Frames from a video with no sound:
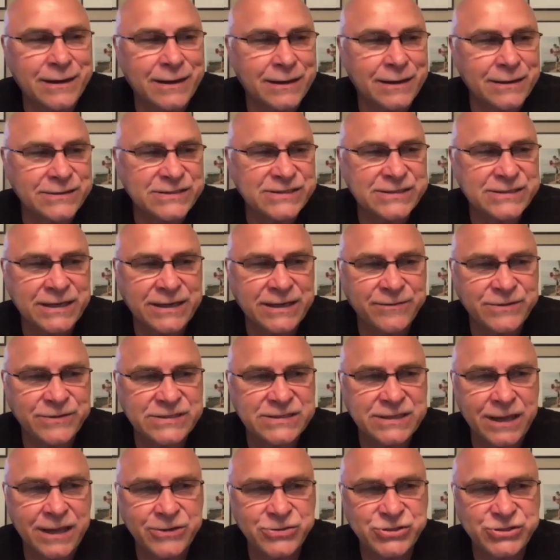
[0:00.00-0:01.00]
Steve
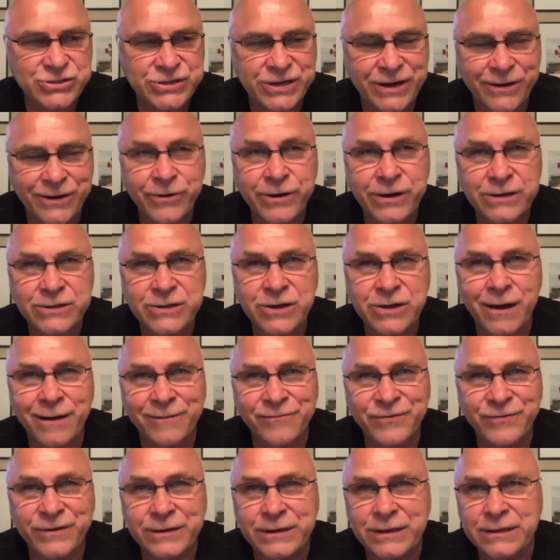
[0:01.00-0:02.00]
is legendary in
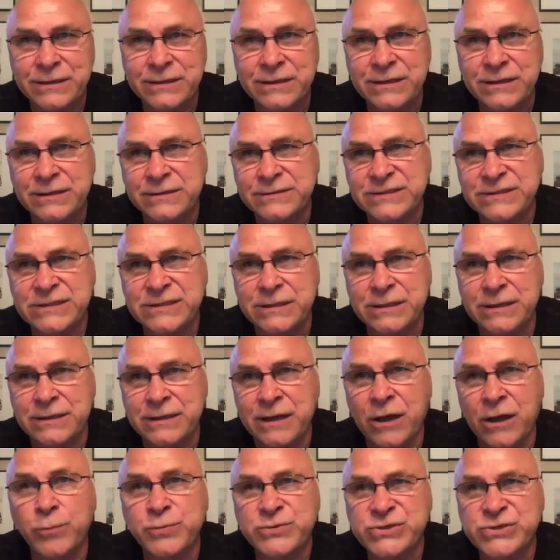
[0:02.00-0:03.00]
Dauphin, and he's
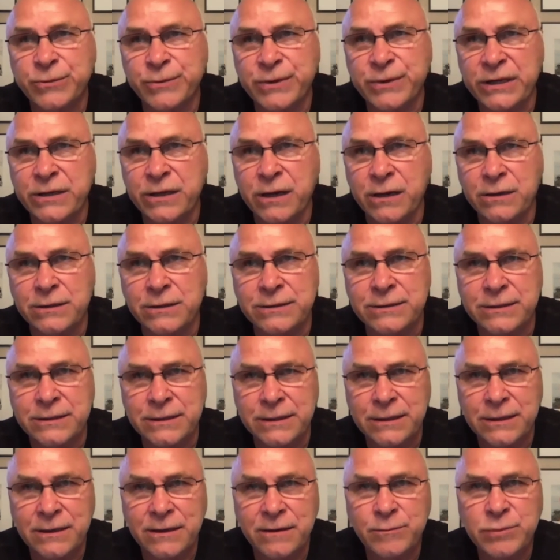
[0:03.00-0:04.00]
helped so many young
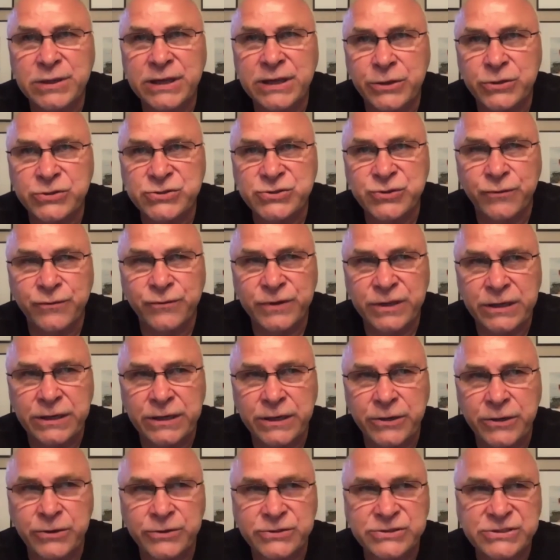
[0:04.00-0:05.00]
players over the
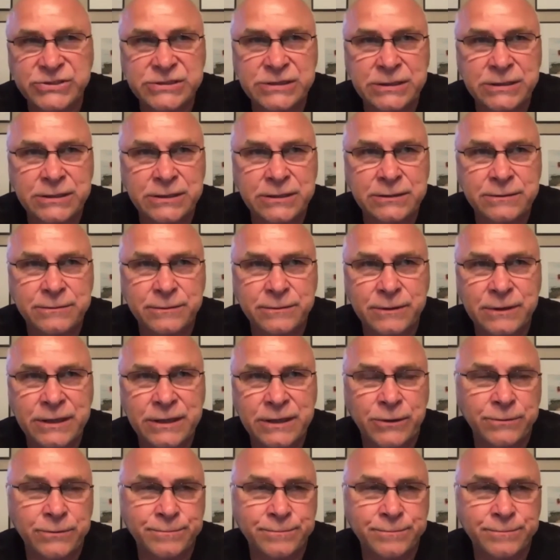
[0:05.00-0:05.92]
years, you know,